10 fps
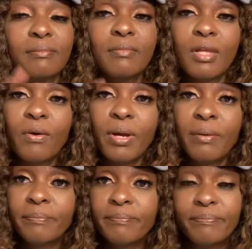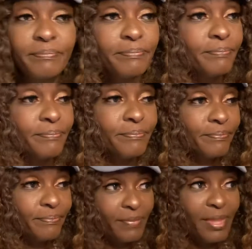Okay.
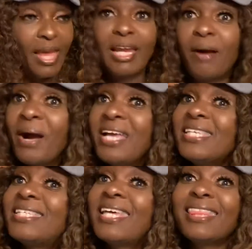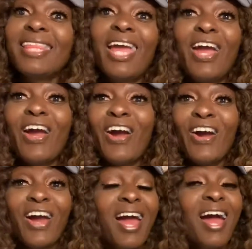And I might sit
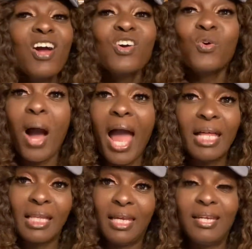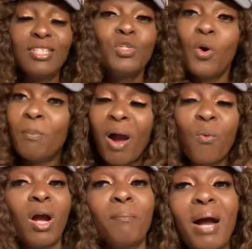there quietly doing my
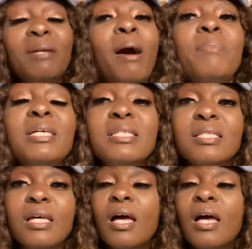work, minding my business.